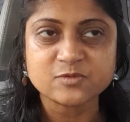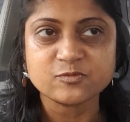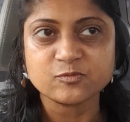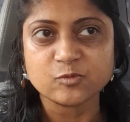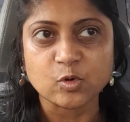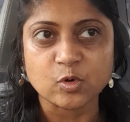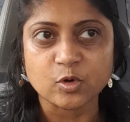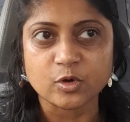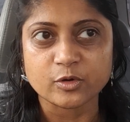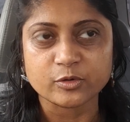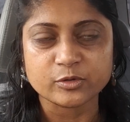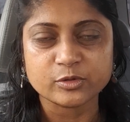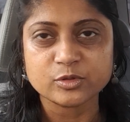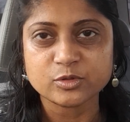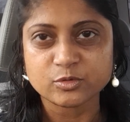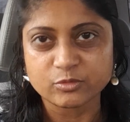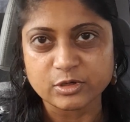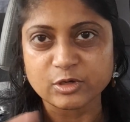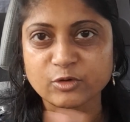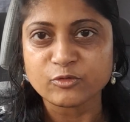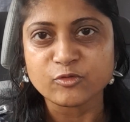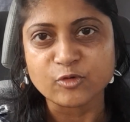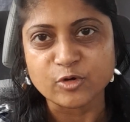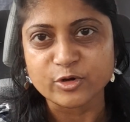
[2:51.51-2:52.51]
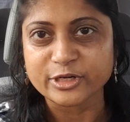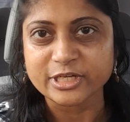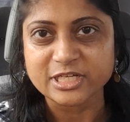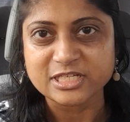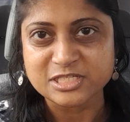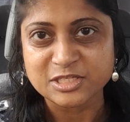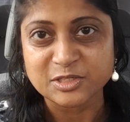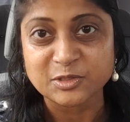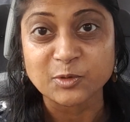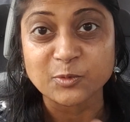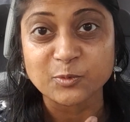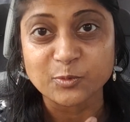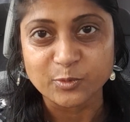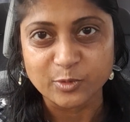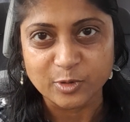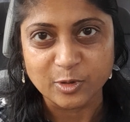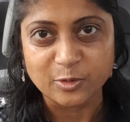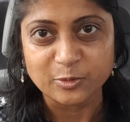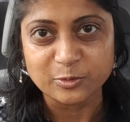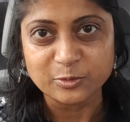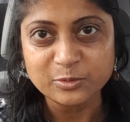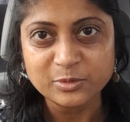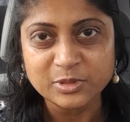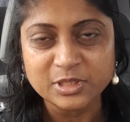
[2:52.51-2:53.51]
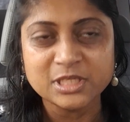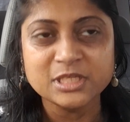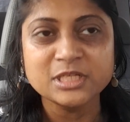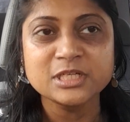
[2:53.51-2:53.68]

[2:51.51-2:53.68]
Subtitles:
for 3 or 4 days in a row.